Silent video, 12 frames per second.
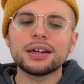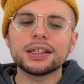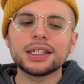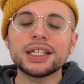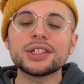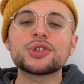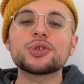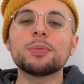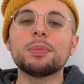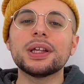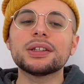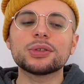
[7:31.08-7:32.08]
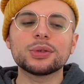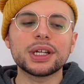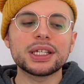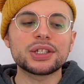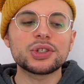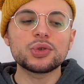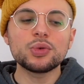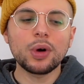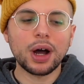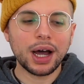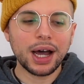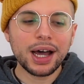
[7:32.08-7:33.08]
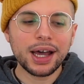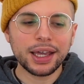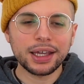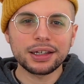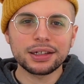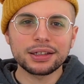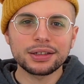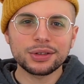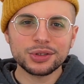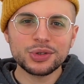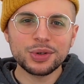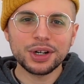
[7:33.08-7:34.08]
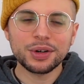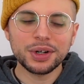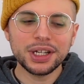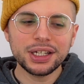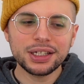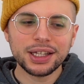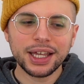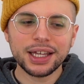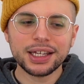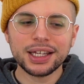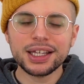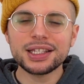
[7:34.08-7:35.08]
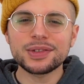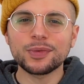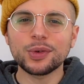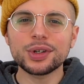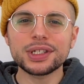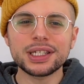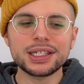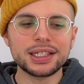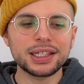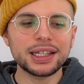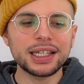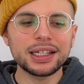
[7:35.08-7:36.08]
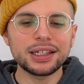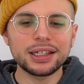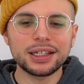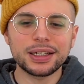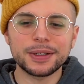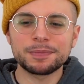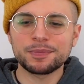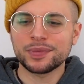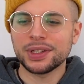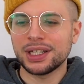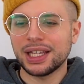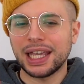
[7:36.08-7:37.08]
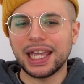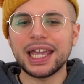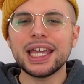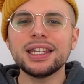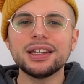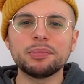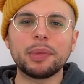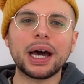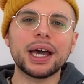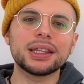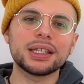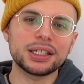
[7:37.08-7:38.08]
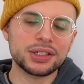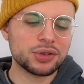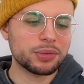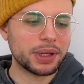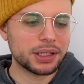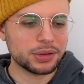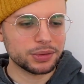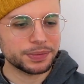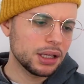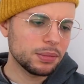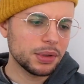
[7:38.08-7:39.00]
The instrumental is too high, don't you agree? Like, his voice is a little hidden behind the instrumental.